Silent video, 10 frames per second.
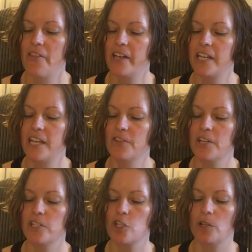the
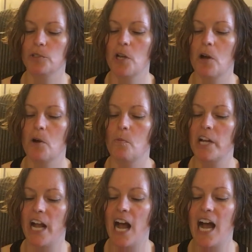heathen shall know
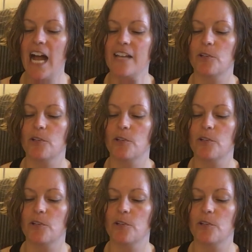what I,